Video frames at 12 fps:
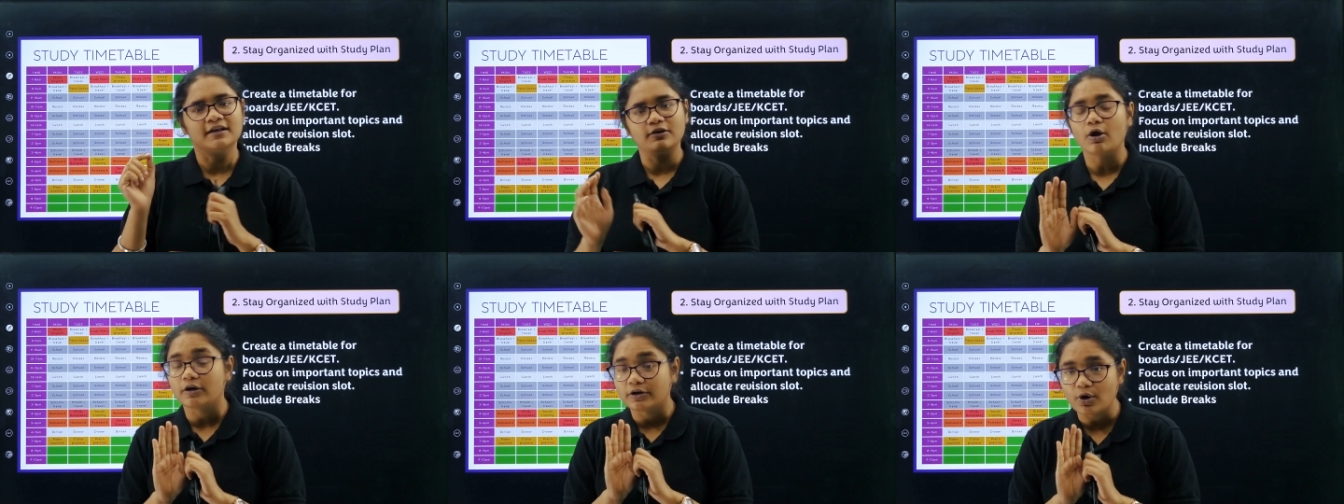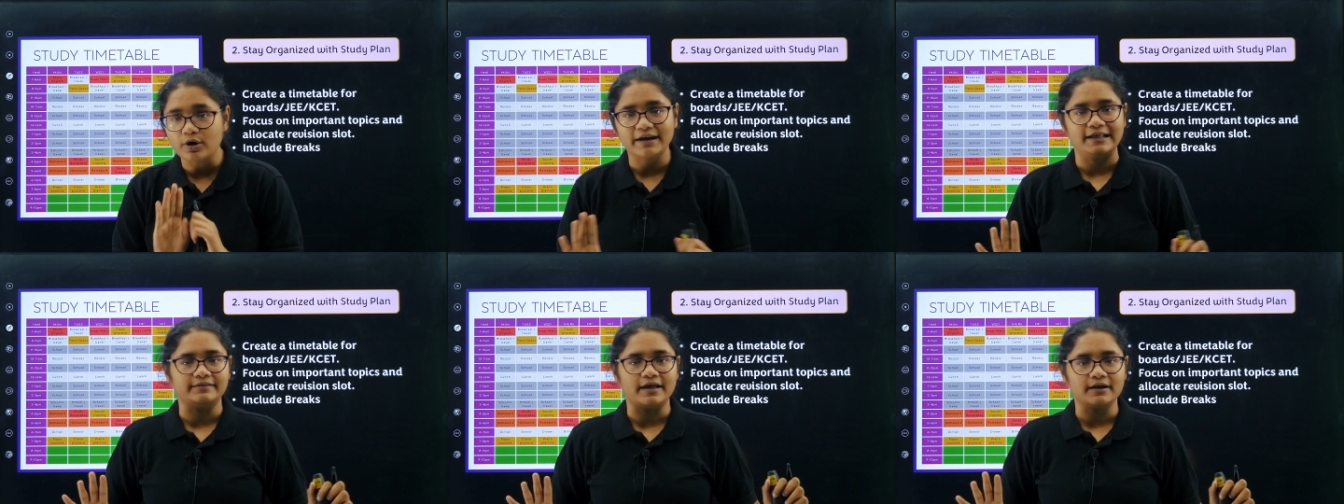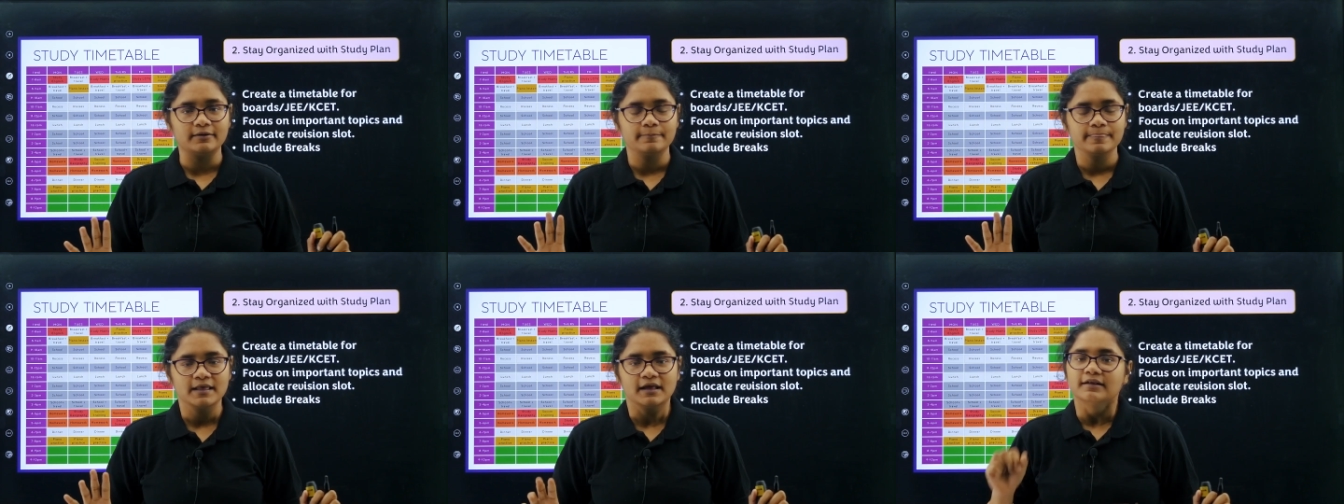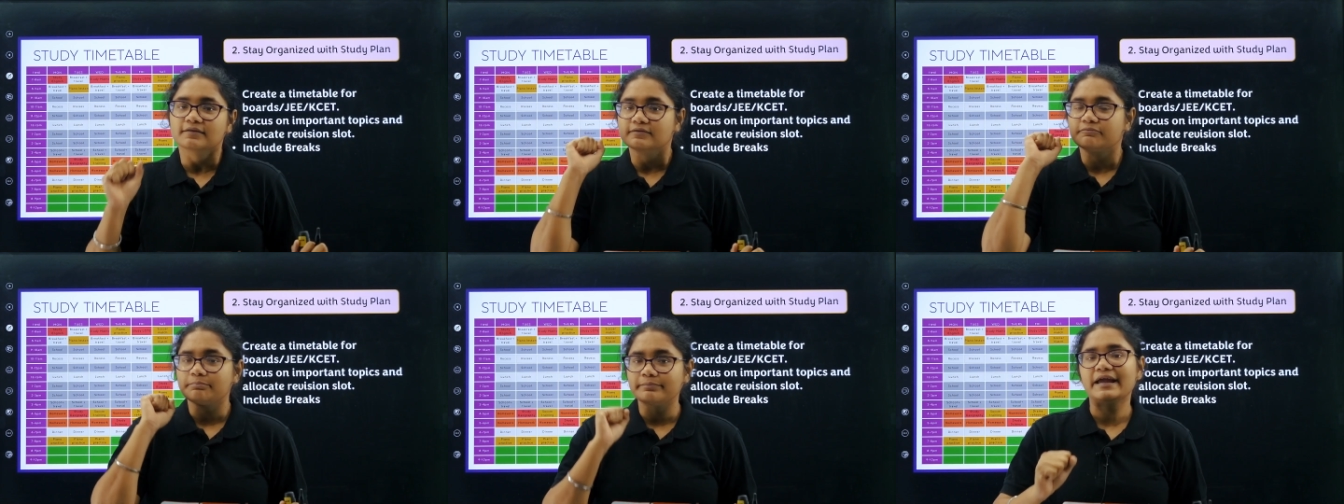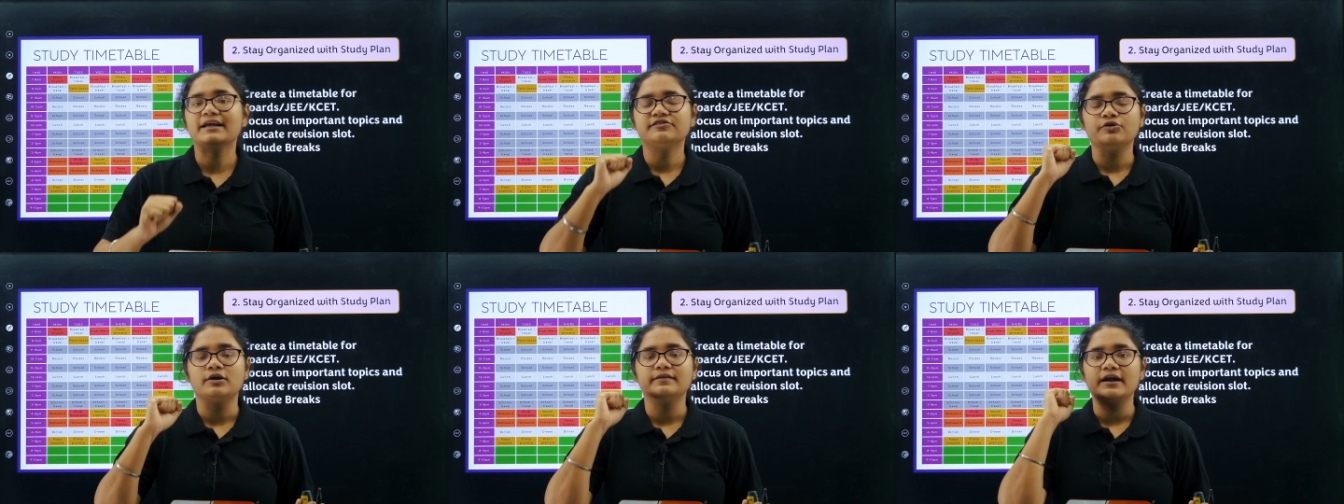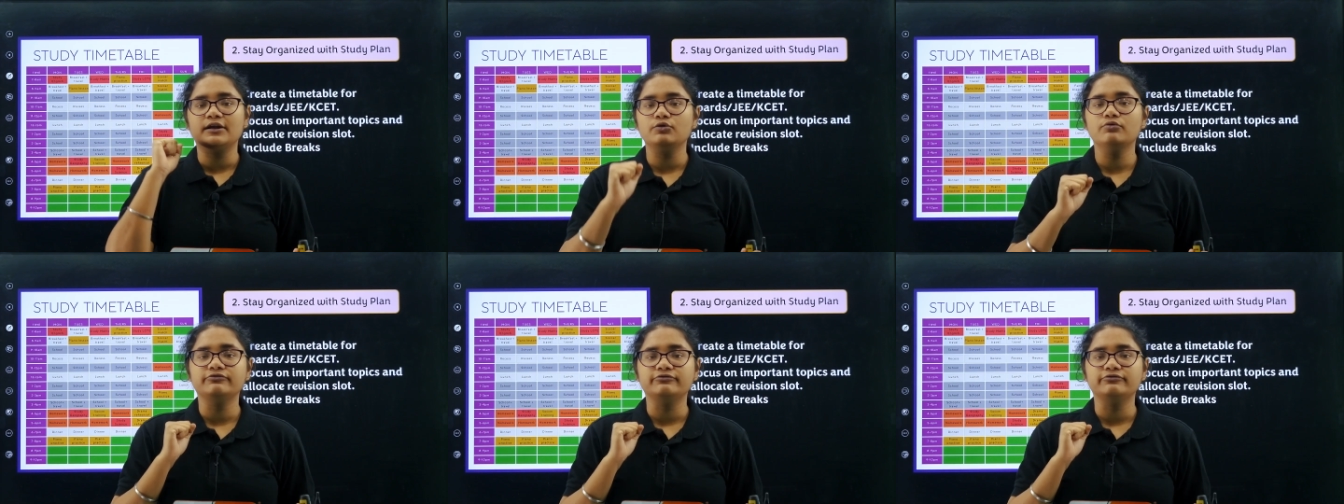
Not like that. Make sure that you